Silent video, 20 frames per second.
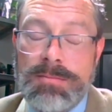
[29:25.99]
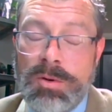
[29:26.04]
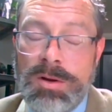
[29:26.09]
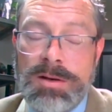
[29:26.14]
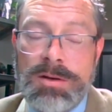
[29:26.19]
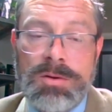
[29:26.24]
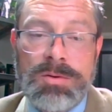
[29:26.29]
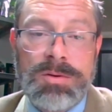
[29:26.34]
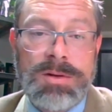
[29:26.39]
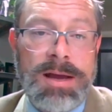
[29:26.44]
We
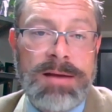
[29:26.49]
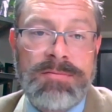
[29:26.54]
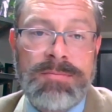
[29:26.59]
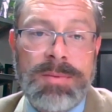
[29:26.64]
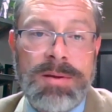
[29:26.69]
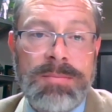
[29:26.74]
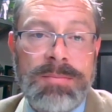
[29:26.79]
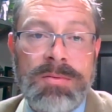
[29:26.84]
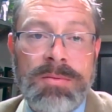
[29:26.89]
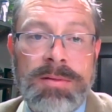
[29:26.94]
do have
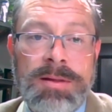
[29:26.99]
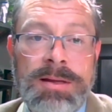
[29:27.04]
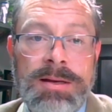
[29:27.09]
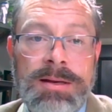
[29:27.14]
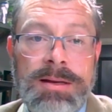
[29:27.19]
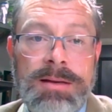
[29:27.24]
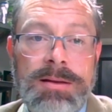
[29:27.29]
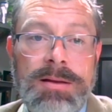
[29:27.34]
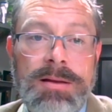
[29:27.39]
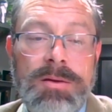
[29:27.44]
people
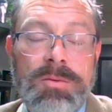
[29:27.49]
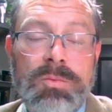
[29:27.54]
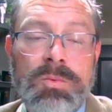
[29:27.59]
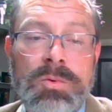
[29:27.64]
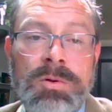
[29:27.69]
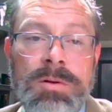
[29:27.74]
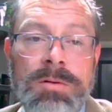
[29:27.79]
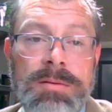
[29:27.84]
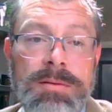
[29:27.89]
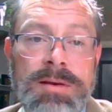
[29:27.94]
that
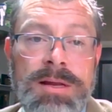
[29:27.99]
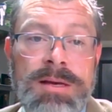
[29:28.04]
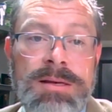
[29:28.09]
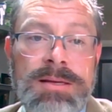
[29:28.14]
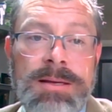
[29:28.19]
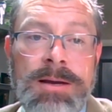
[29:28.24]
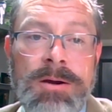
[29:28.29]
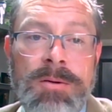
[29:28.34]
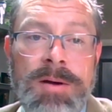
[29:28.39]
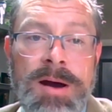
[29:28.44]
will need
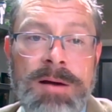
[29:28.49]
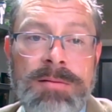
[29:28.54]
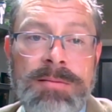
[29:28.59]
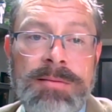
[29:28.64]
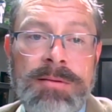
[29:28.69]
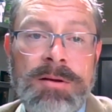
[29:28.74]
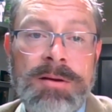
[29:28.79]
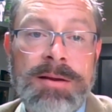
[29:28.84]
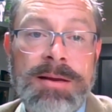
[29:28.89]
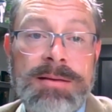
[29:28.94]
to go out
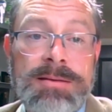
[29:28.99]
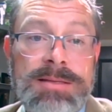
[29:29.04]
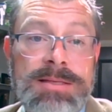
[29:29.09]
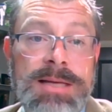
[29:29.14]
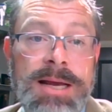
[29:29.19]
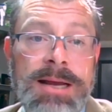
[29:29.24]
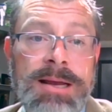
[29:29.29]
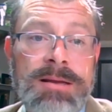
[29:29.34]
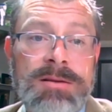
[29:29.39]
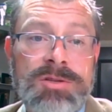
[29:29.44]
and look at
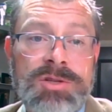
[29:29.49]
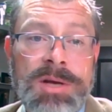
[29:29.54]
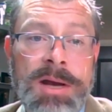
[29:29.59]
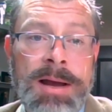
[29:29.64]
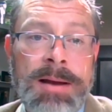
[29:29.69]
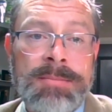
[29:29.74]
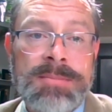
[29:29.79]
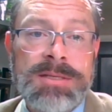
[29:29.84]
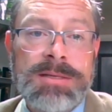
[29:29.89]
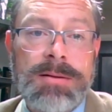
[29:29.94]
second
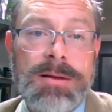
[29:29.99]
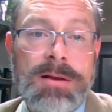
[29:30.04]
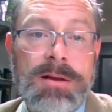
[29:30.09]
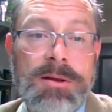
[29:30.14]
jobs